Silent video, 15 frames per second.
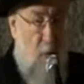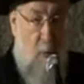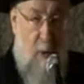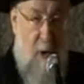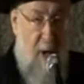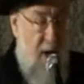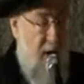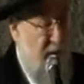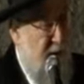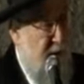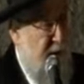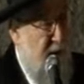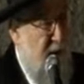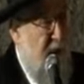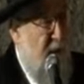will never
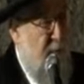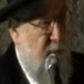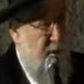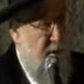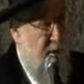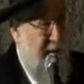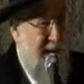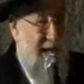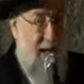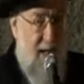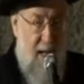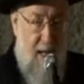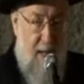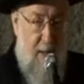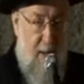reappear
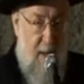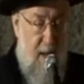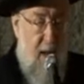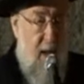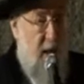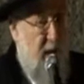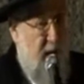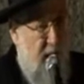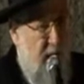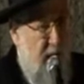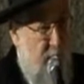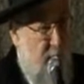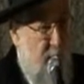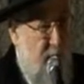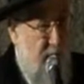again in
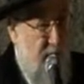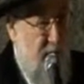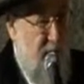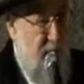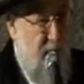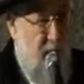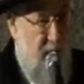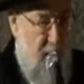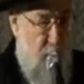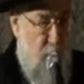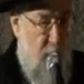any place in the